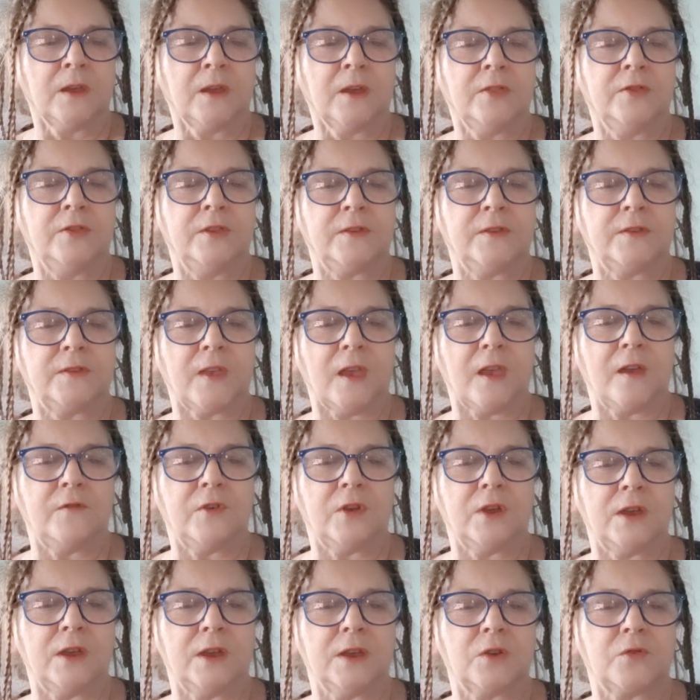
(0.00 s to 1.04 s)
This ever
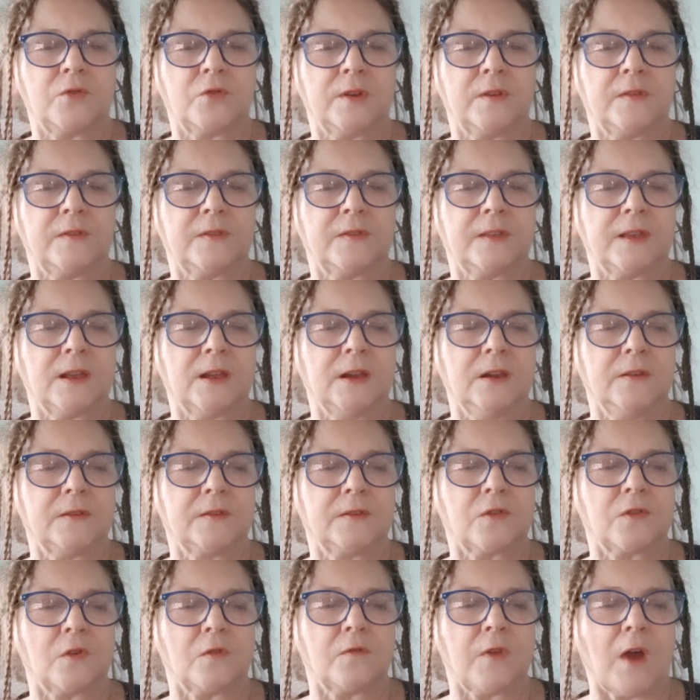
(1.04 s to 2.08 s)
increasing
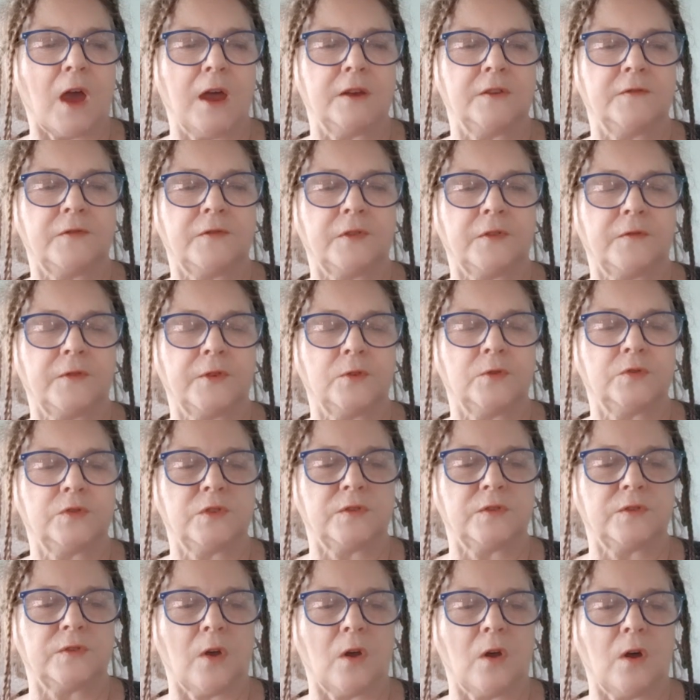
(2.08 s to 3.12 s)
list of unfulfilled
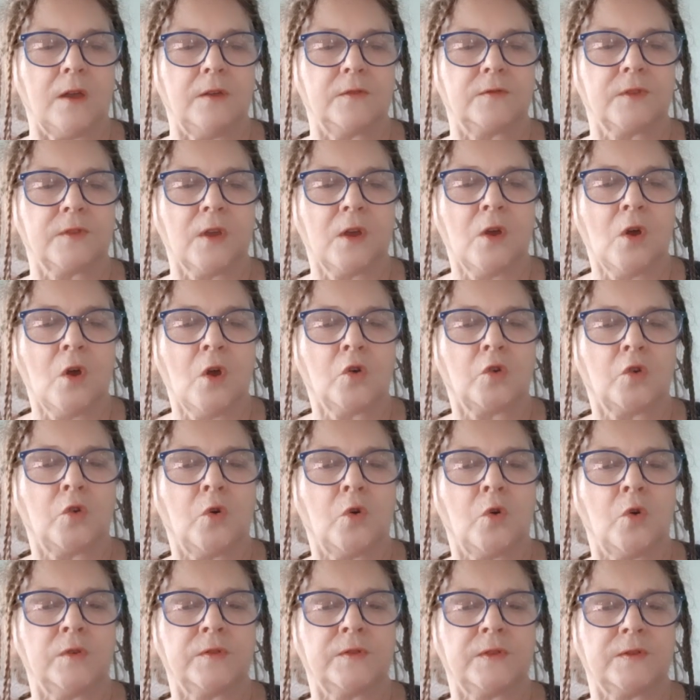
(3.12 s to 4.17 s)
desires
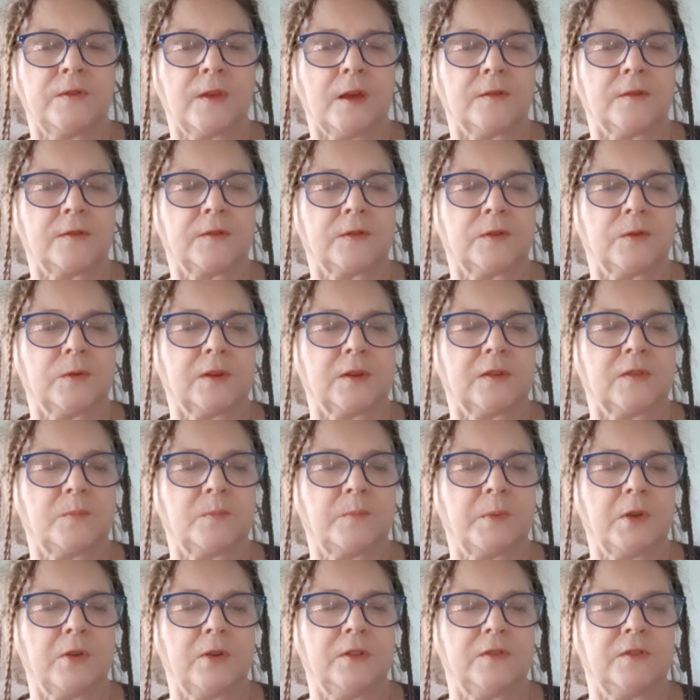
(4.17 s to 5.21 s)
causes us to
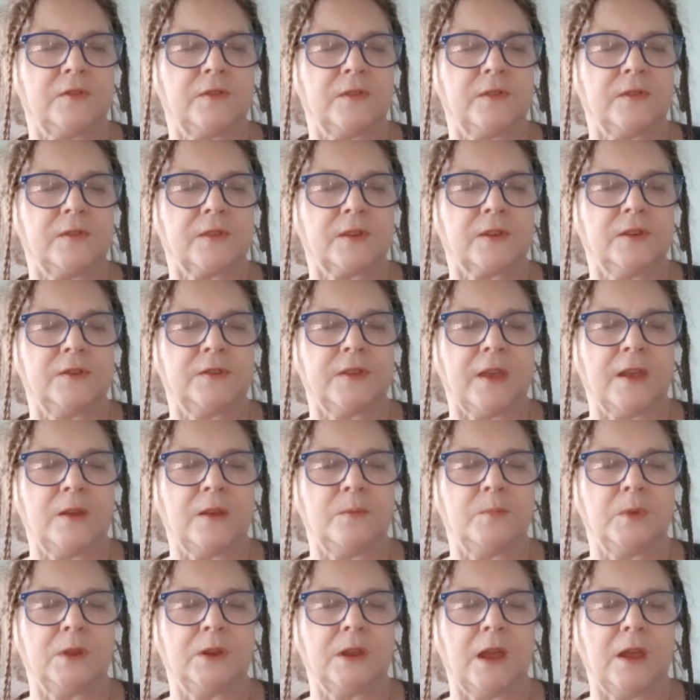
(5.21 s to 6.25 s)
experience
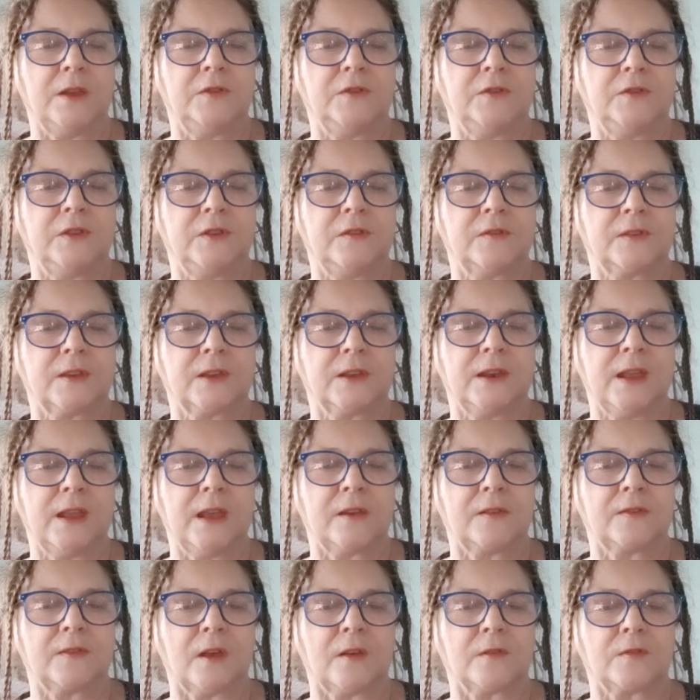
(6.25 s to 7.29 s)
discontentment and
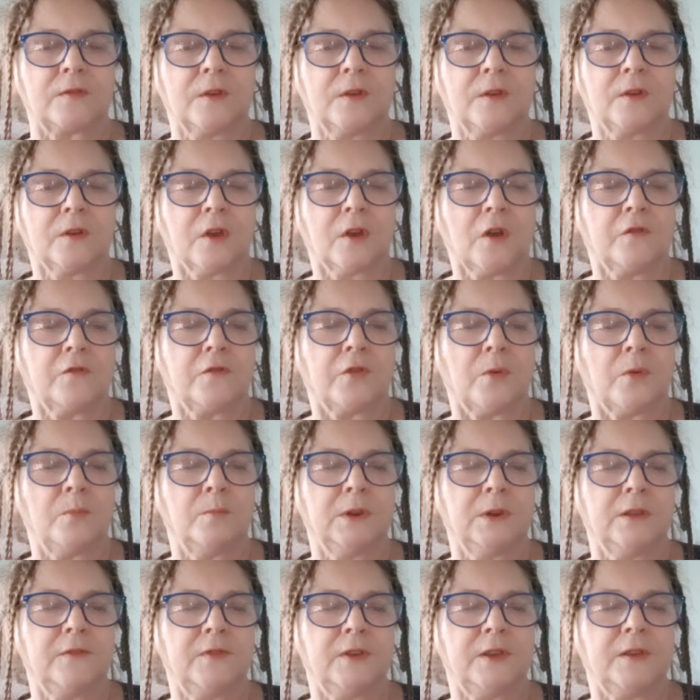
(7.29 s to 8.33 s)
disconnects us from
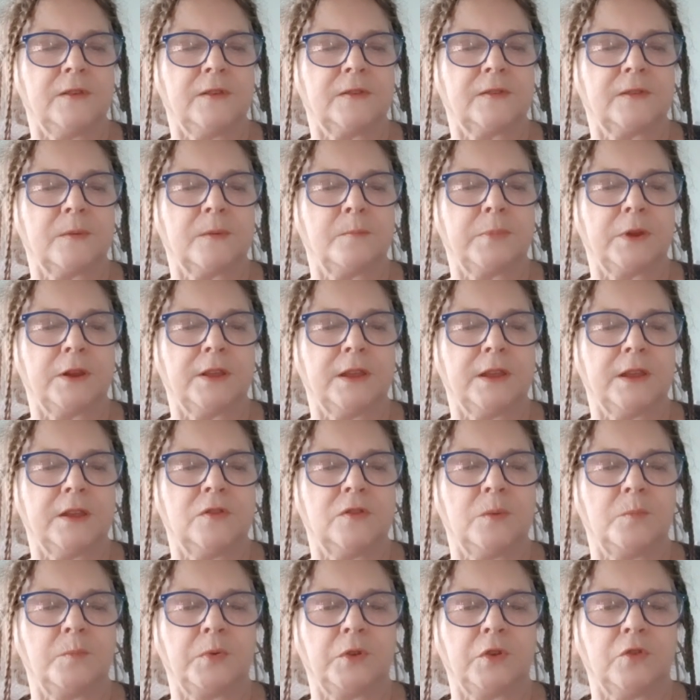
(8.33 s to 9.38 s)
living simply in
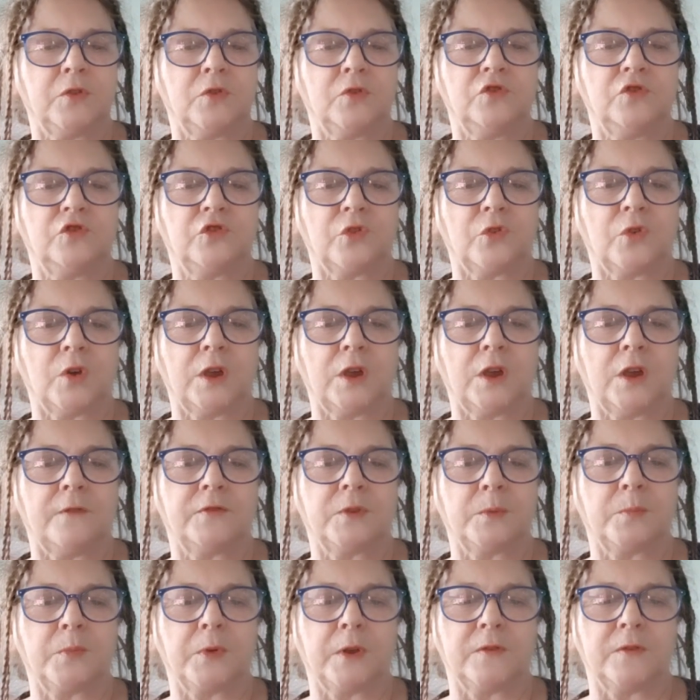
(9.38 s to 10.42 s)
the pure joy of
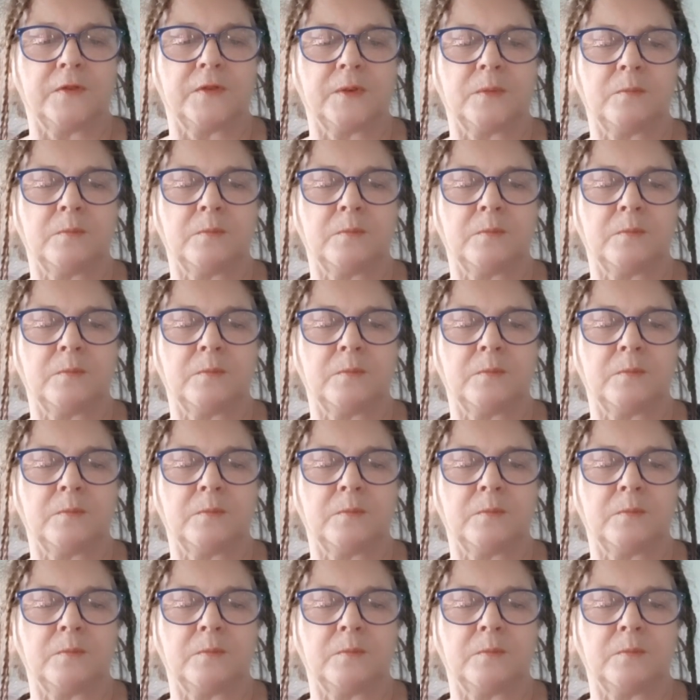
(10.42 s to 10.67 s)
the present